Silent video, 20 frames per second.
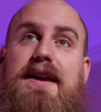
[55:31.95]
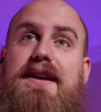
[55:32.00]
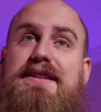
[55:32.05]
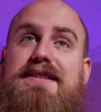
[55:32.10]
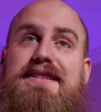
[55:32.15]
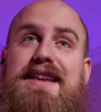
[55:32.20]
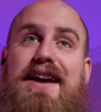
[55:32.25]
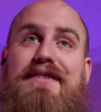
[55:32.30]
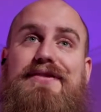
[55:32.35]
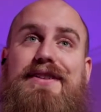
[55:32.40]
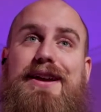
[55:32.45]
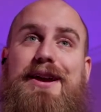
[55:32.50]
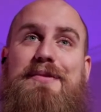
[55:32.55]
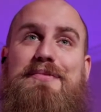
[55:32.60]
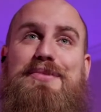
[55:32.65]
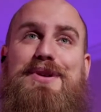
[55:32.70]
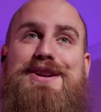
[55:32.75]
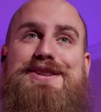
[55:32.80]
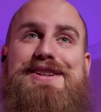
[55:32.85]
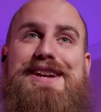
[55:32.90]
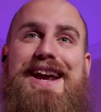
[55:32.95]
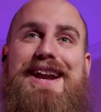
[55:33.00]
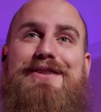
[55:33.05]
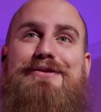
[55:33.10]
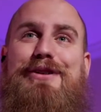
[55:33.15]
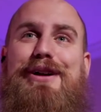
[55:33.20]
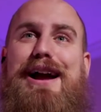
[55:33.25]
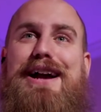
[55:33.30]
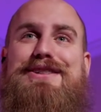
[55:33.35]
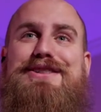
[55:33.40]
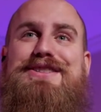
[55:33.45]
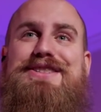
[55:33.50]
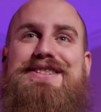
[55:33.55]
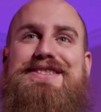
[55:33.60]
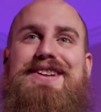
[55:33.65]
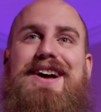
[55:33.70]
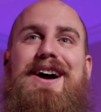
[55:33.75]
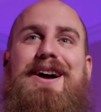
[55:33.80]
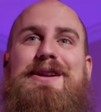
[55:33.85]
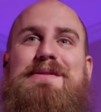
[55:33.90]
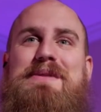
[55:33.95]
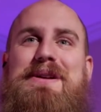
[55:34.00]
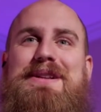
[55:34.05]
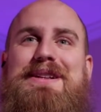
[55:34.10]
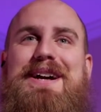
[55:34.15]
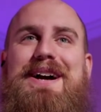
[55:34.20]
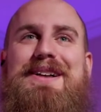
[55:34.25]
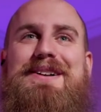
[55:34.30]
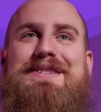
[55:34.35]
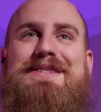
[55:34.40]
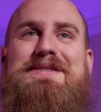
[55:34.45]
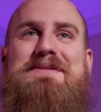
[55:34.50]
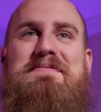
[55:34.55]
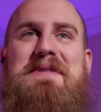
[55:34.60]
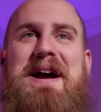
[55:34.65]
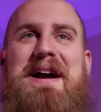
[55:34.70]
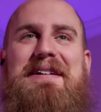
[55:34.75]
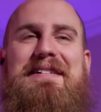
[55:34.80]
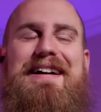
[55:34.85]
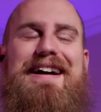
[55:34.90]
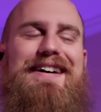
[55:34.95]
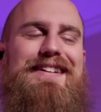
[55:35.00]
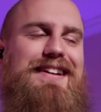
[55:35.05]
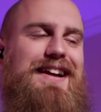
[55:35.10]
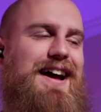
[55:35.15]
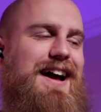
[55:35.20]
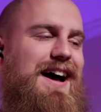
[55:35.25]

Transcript: Stephanie, appreciate it. We're actually just talking about the colors in the background.